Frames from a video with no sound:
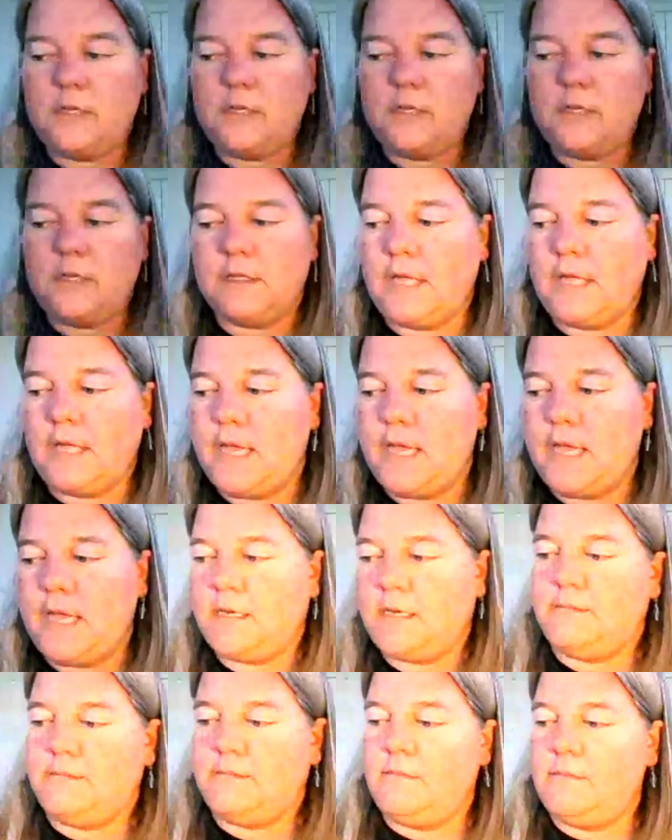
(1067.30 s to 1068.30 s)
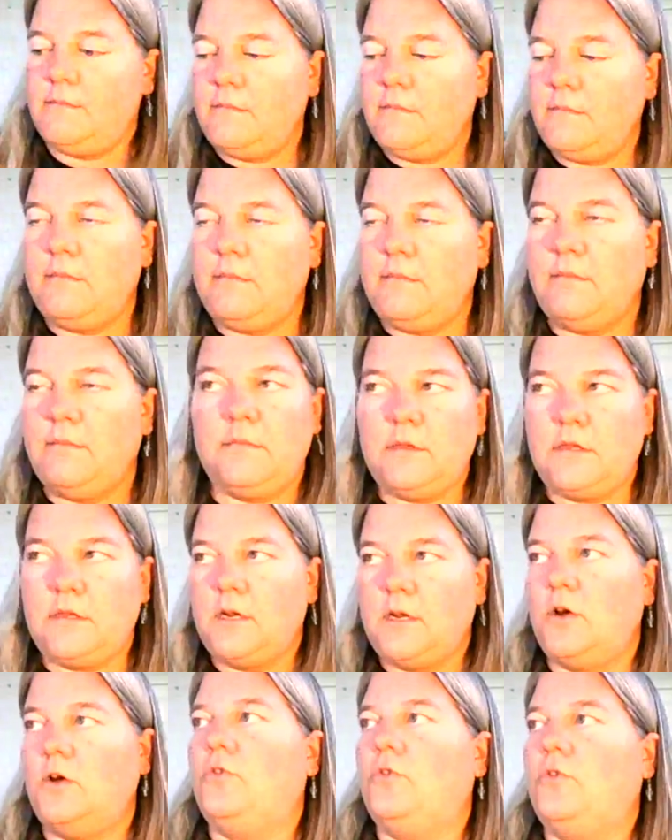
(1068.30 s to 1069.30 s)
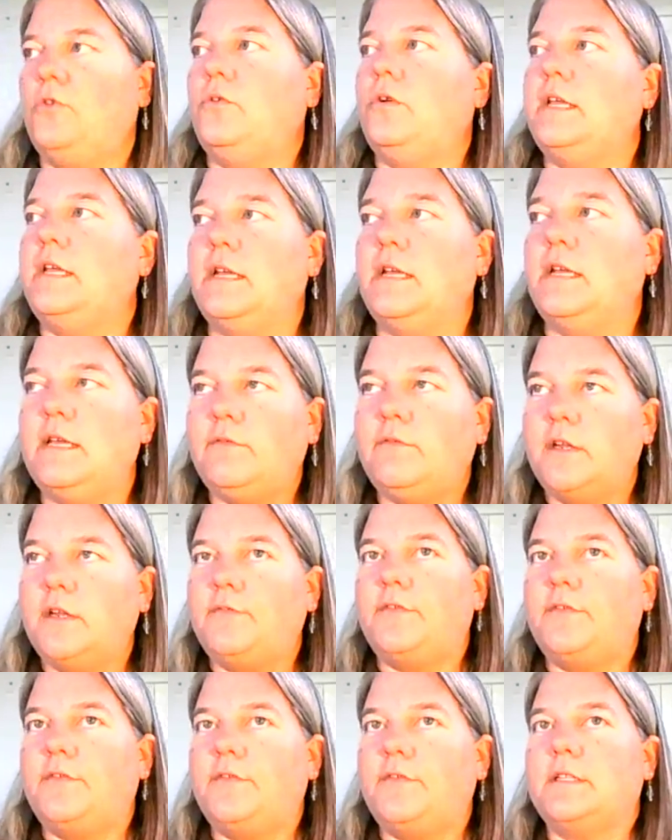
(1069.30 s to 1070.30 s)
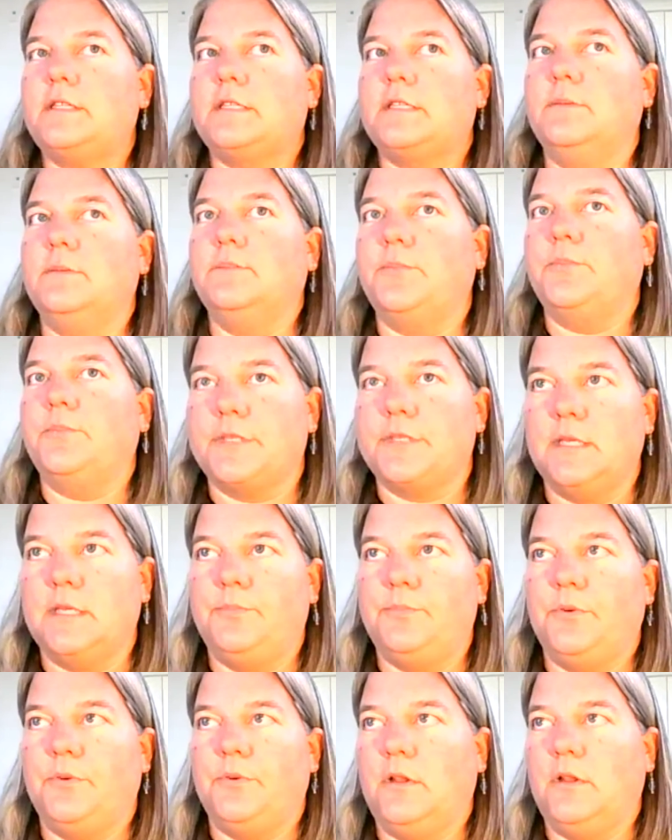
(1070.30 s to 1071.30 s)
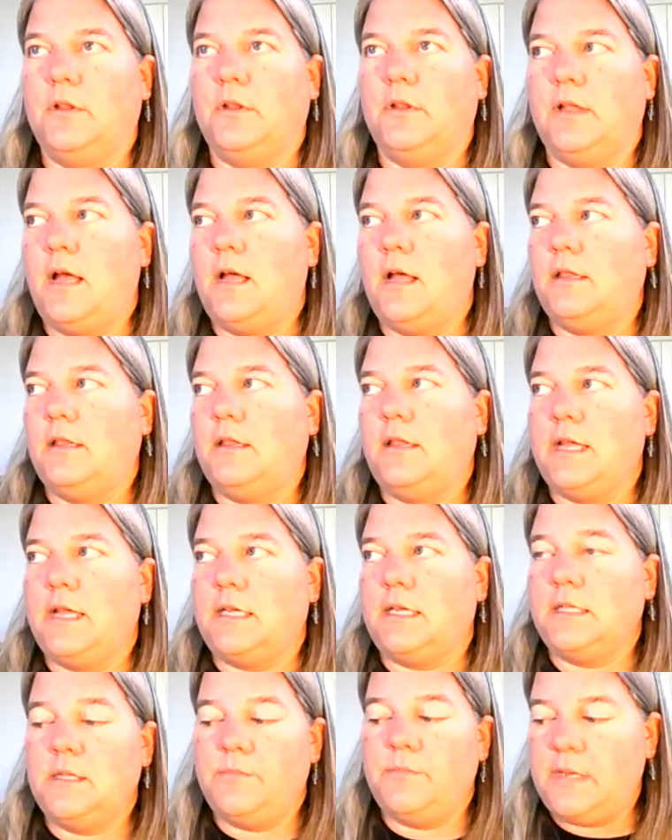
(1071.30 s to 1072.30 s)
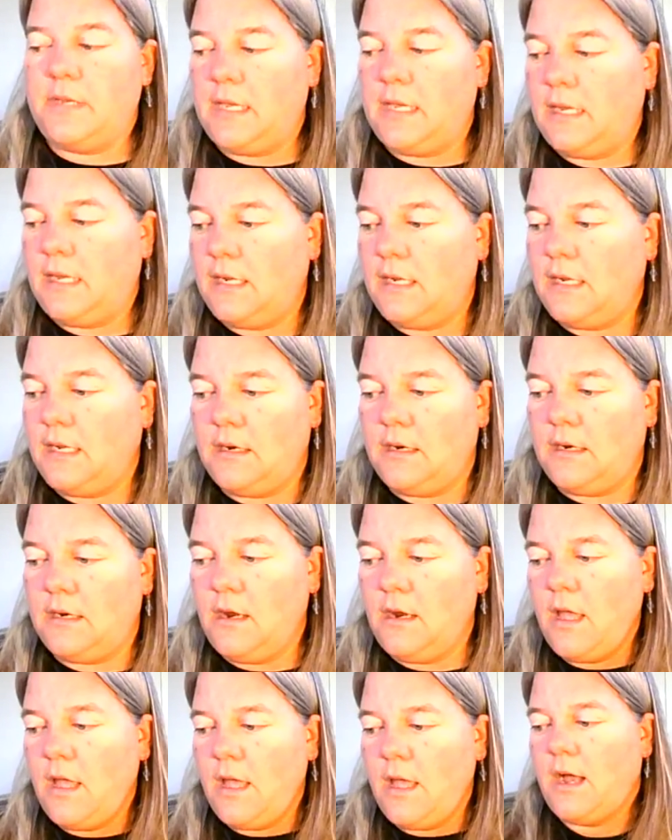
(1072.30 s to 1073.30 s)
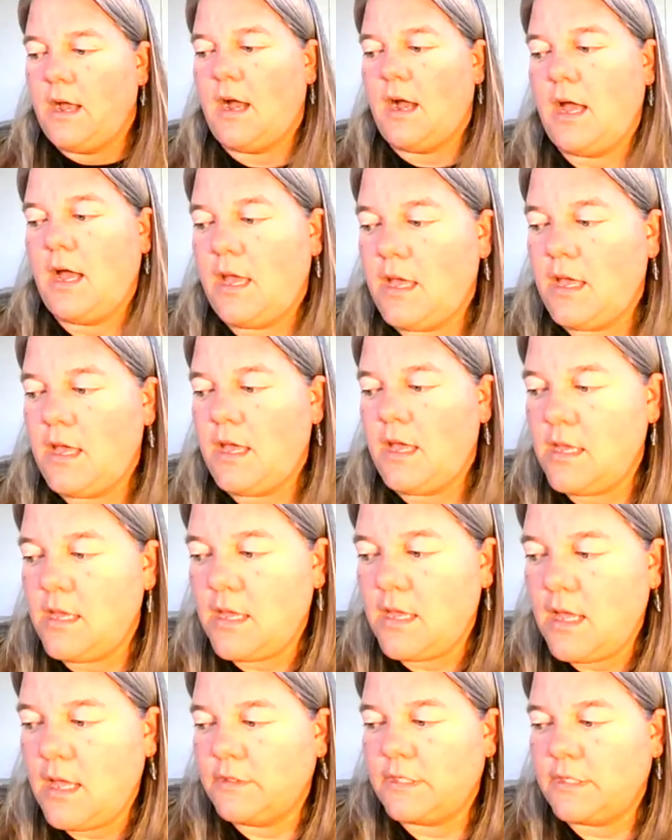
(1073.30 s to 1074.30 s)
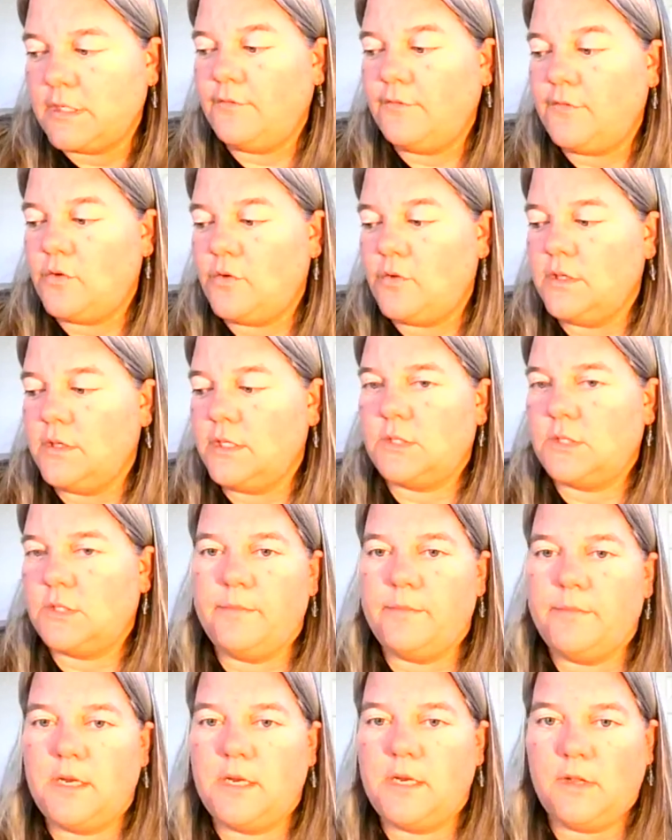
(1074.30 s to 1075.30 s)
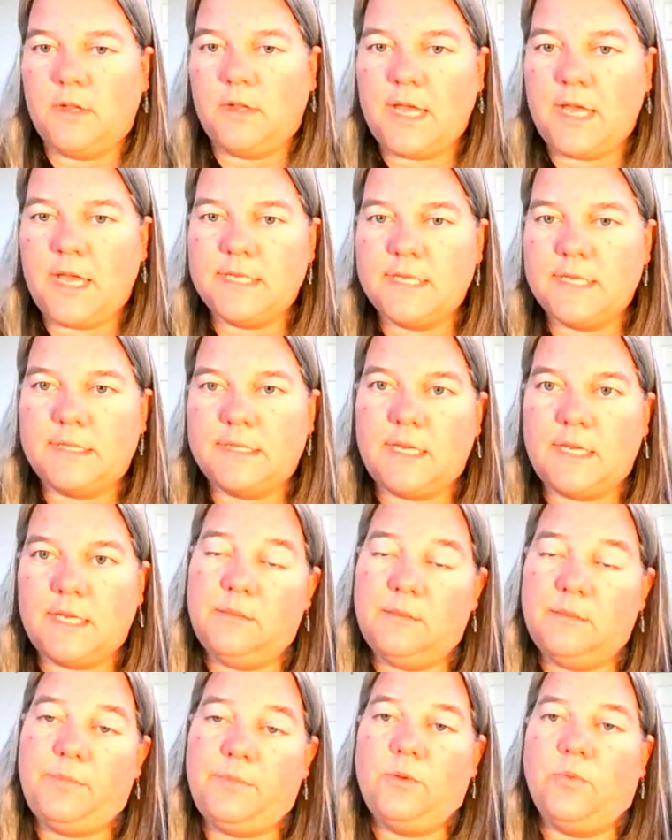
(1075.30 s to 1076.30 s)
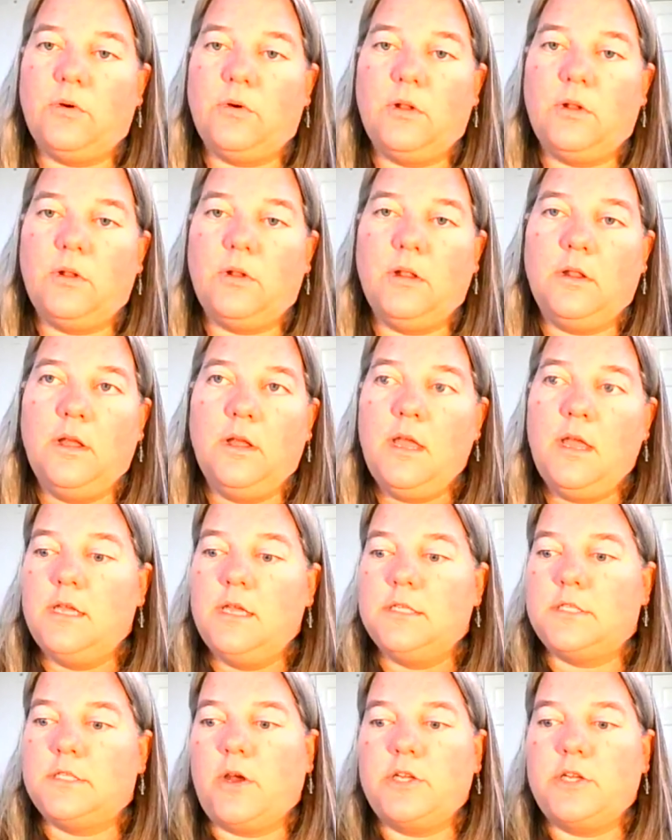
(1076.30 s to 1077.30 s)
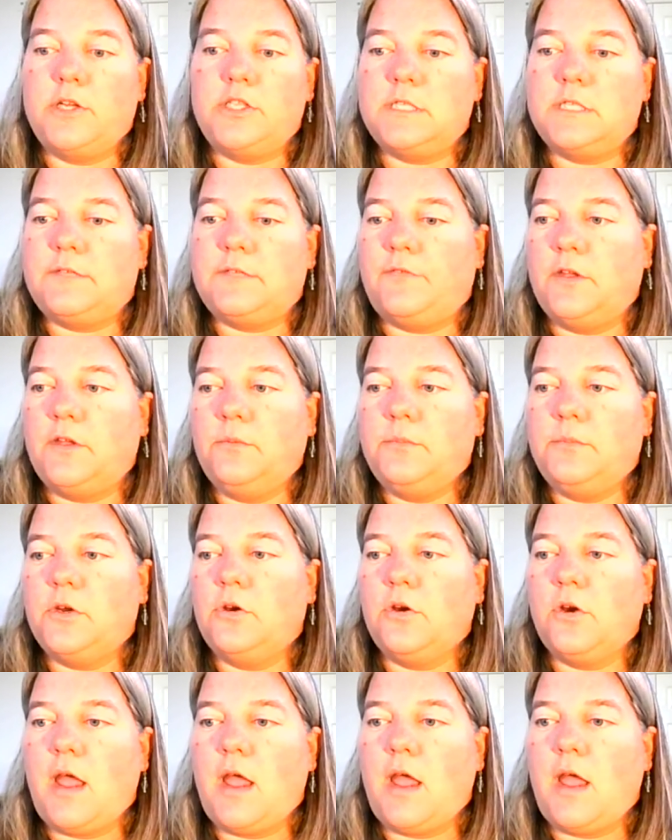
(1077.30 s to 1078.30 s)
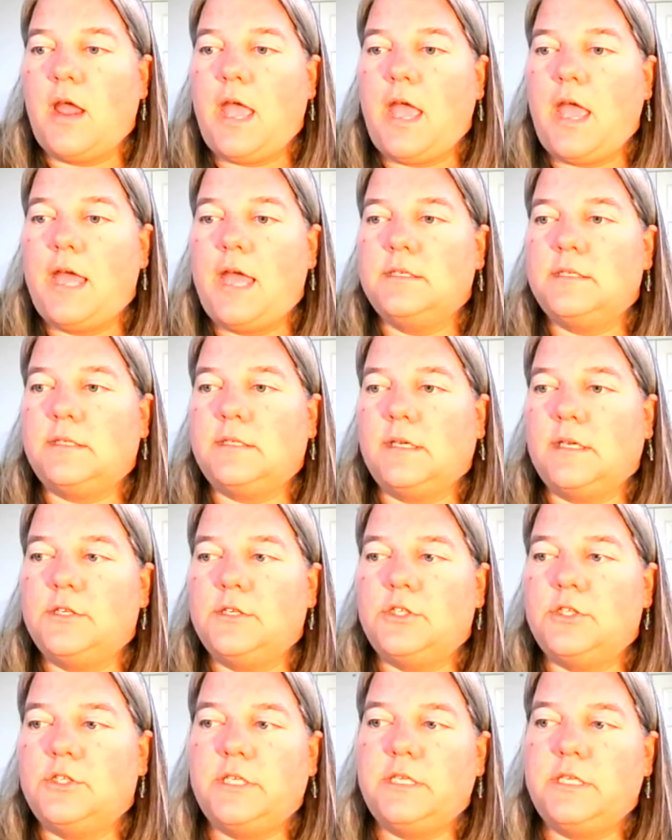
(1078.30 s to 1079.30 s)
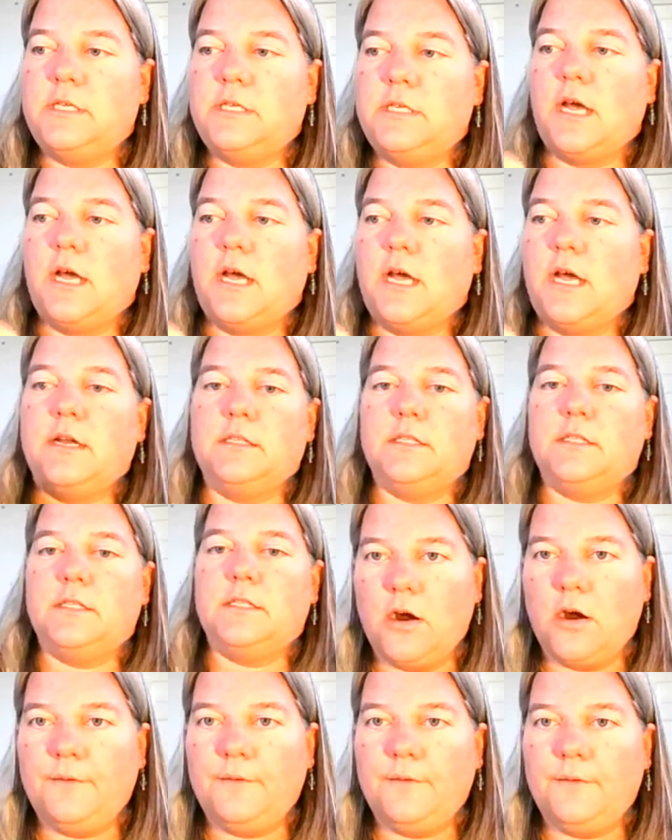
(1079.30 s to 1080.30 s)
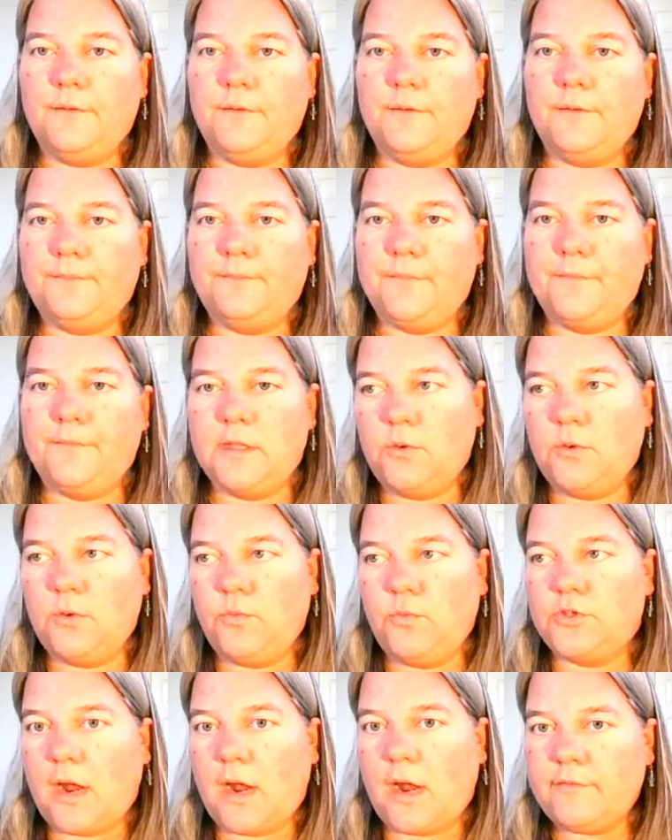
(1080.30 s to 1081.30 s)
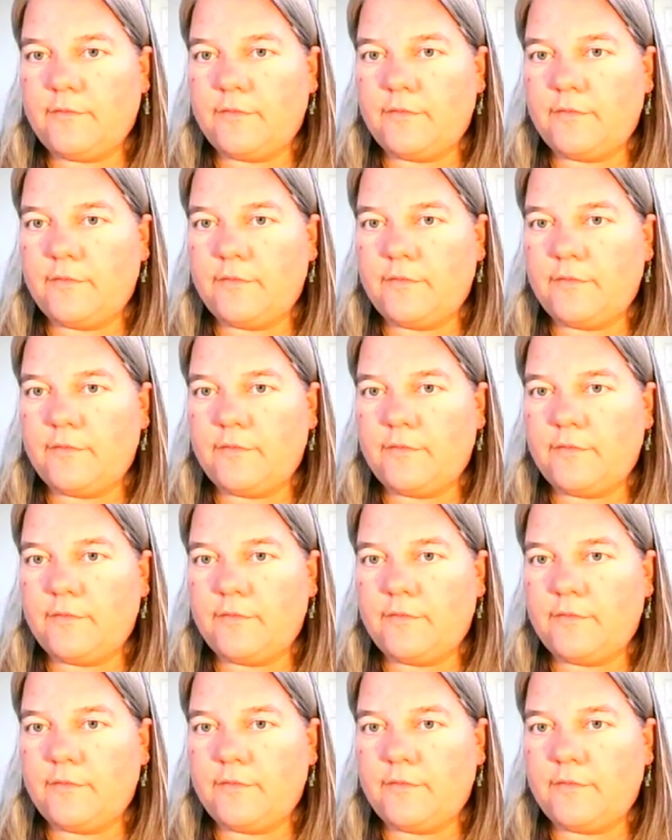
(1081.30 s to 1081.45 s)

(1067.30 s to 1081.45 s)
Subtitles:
like, even if it's simple, like in the beginning, I was interviewing this woman and realized I needed B-roll. So I just filmed her as she got into a car, and then we were driving